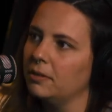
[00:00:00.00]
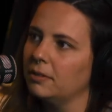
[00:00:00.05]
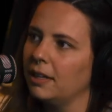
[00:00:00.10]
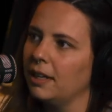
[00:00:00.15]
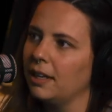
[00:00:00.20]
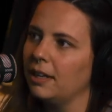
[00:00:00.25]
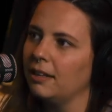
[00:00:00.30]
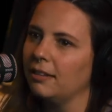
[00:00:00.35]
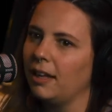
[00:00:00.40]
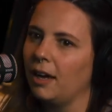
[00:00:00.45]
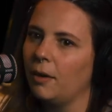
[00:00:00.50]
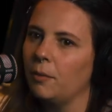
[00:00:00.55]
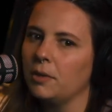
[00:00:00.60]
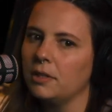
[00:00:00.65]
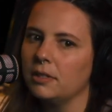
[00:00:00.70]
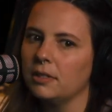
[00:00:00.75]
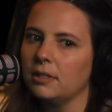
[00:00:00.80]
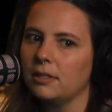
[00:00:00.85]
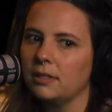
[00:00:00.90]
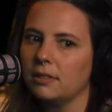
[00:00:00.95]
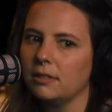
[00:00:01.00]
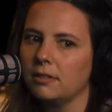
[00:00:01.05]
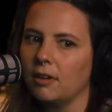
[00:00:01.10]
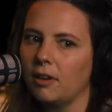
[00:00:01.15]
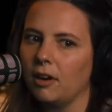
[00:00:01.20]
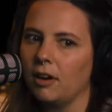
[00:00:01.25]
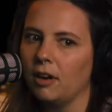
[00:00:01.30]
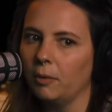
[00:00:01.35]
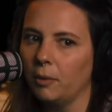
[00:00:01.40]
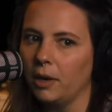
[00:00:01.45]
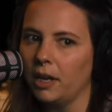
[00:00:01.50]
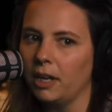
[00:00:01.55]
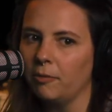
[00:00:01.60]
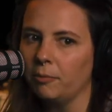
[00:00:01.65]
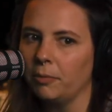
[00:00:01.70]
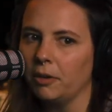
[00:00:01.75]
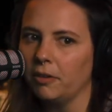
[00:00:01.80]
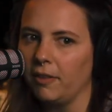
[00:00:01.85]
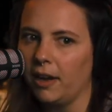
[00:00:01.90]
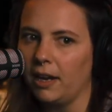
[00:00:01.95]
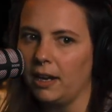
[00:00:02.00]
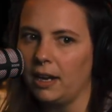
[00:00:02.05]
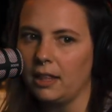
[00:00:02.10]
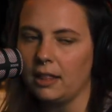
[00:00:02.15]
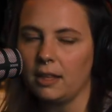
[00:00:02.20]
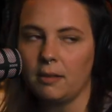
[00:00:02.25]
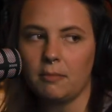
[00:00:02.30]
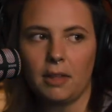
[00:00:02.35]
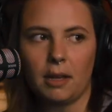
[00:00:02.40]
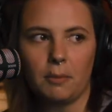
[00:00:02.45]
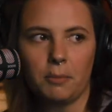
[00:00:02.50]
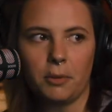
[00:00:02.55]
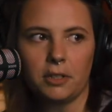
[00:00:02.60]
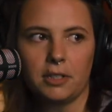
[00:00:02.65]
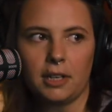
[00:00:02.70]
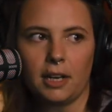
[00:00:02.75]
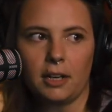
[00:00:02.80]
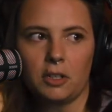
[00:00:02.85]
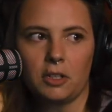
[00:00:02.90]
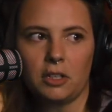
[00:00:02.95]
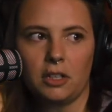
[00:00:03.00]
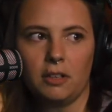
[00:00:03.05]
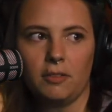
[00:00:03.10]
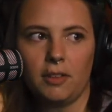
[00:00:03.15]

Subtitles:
like that was our way of providing them that protection of